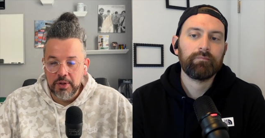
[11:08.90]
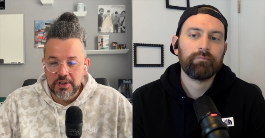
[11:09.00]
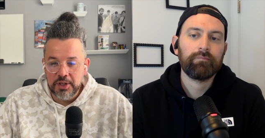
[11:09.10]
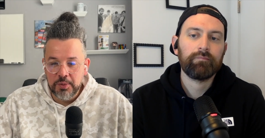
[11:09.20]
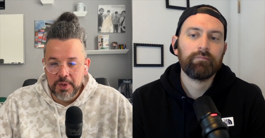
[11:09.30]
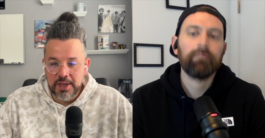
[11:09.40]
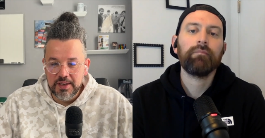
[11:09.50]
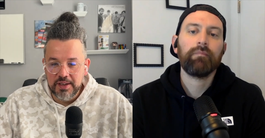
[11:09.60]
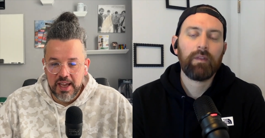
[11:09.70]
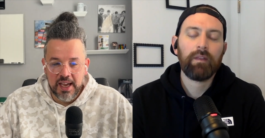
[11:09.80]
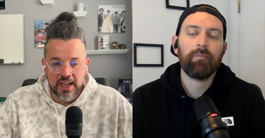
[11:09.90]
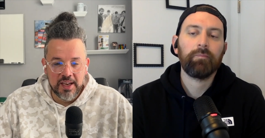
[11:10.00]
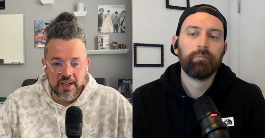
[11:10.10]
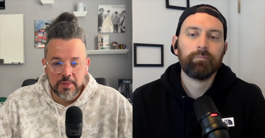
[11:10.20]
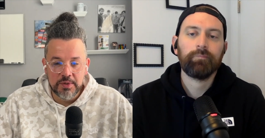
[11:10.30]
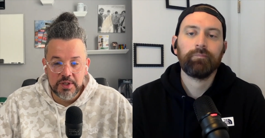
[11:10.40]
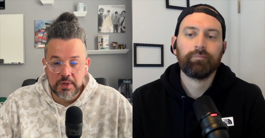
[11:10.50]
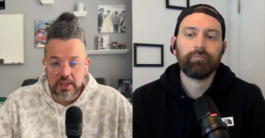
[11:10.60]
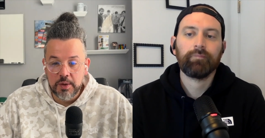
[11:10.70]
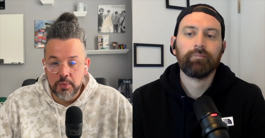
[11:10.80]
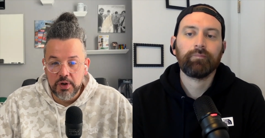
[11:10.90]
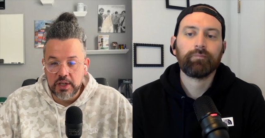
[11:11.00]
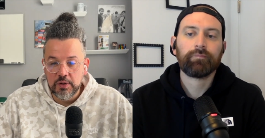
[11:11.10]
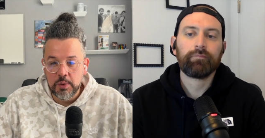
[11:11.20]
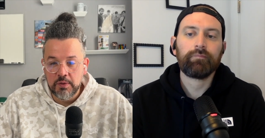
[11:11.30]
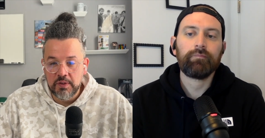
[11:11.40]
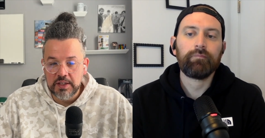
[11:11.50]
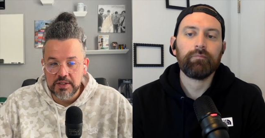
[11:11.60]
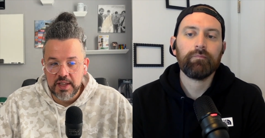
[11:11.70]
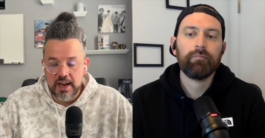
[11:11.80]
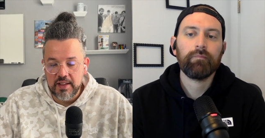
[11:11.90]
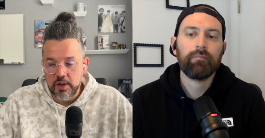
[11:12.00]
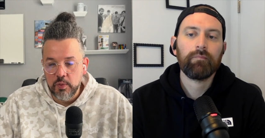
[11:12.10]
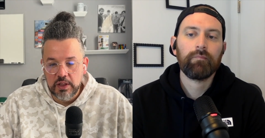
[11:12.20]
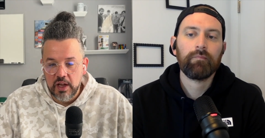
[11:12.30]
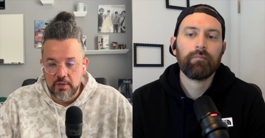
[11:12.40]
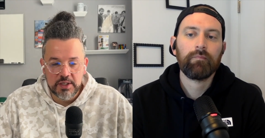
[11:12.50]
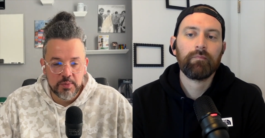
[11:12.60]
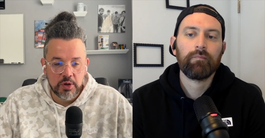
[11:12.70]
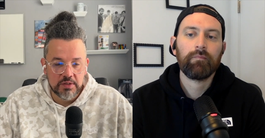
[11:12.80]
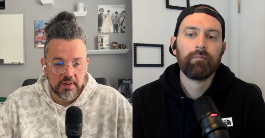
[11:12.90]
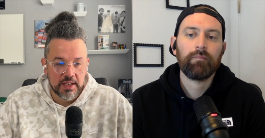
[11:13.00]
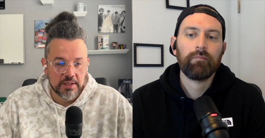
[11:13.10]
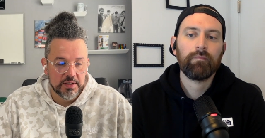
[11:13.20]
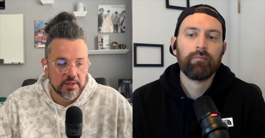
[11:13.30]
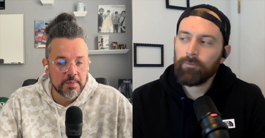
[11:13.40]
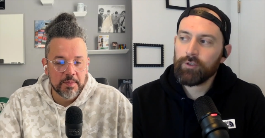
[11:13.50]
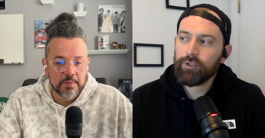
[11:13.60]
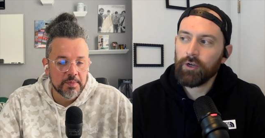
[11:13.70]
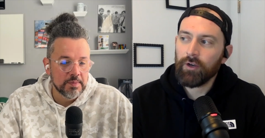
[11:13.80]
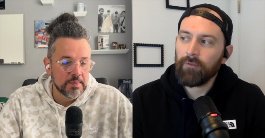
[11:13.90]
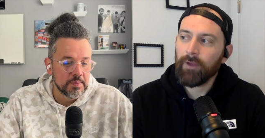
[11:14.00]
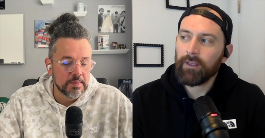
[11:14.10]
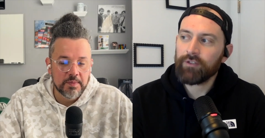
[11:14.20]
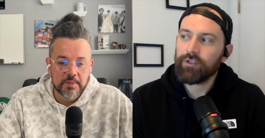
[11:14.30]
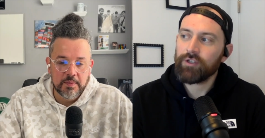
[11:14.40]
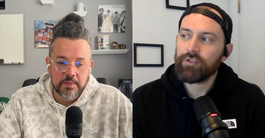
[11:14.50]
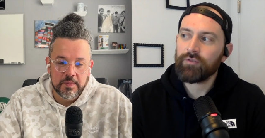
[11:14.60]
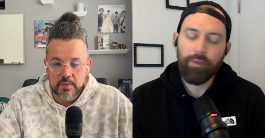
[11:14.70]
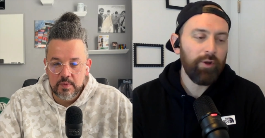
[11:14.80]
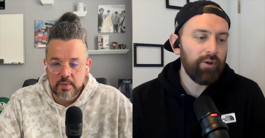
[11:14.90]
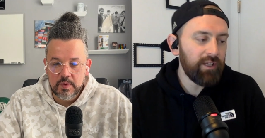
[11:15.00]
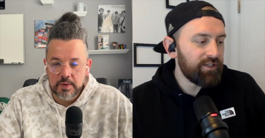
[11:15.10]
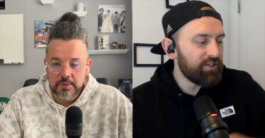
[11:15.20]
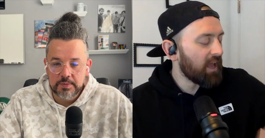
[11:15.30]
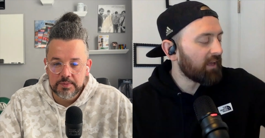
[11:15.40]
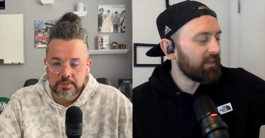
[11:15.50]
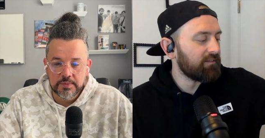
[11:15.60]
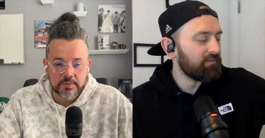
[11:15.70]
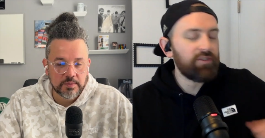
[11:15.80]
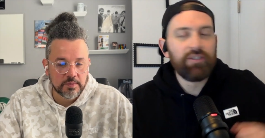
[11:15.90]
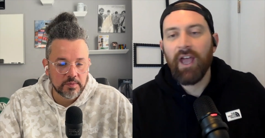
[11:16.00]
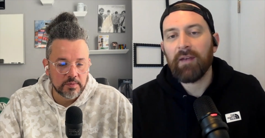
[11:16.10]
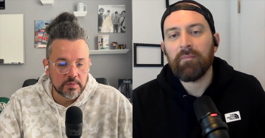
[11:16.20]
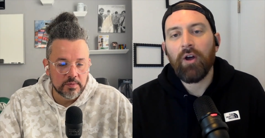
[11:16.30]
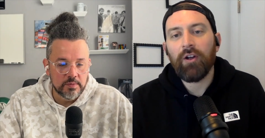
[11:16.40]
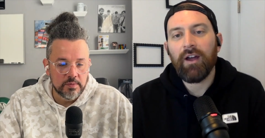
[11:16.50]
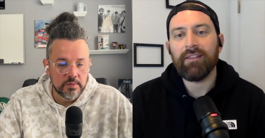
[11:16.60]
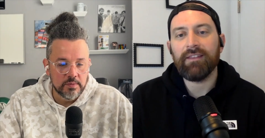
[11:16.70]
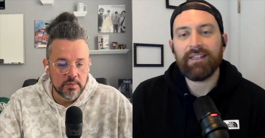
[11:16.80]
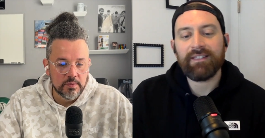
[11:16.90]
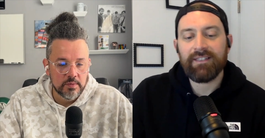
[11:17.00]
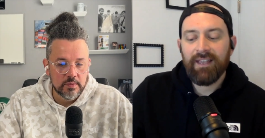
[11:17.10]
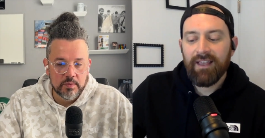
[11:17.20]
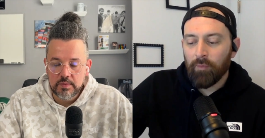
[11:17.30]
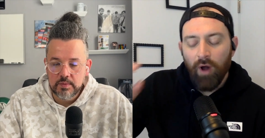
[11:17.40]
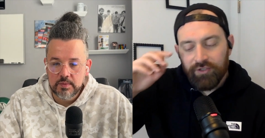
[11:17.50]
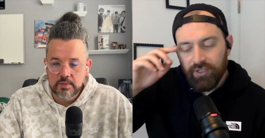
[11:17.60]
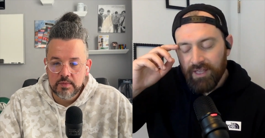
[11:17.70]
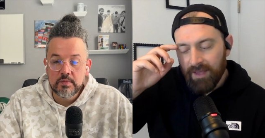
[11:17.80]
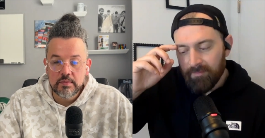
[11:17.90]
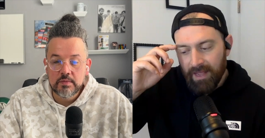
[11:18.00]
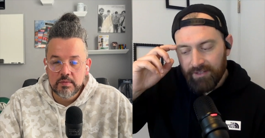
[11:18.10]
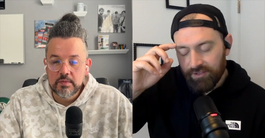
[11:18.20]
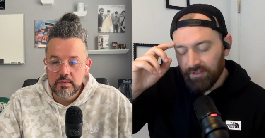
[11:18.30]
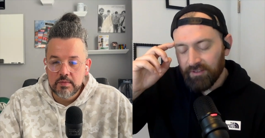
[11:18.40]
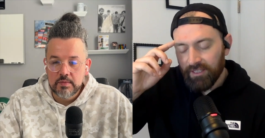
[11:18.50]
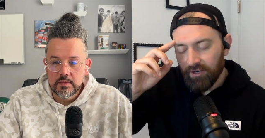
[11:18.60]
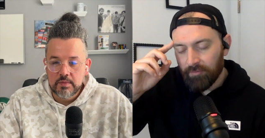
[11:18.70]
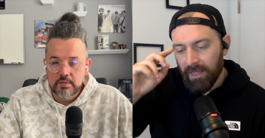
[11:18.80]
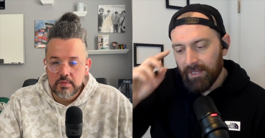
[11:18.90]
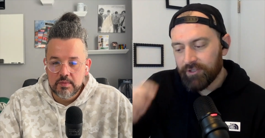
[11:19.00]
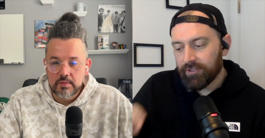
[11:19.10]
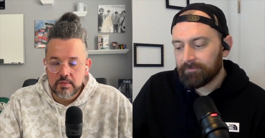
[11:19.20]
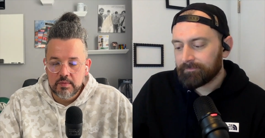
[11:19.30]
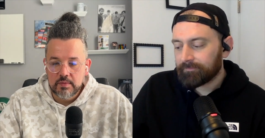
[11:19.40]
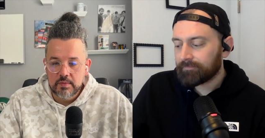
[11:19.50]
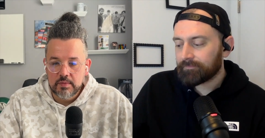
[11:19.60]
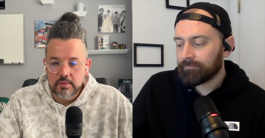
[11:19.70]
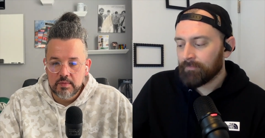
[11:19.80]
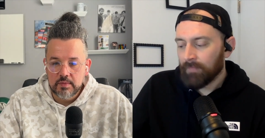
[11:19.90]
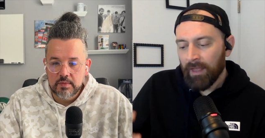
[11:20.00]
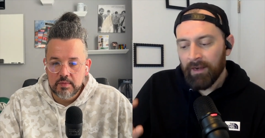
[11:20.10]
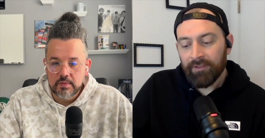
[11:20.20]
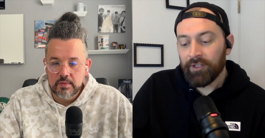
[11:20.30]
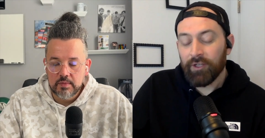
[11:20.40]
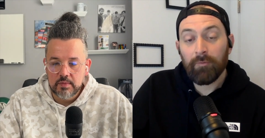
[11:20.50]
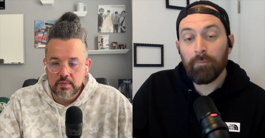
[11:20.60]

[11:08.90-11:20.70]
Speaker 1: a little bit and um, some of the unpredictable events that I think we love as sports fans. For sure. If I could just
Speaker 2: 30 second sidebar on this, I'm watching that match, the Lyon match. And I think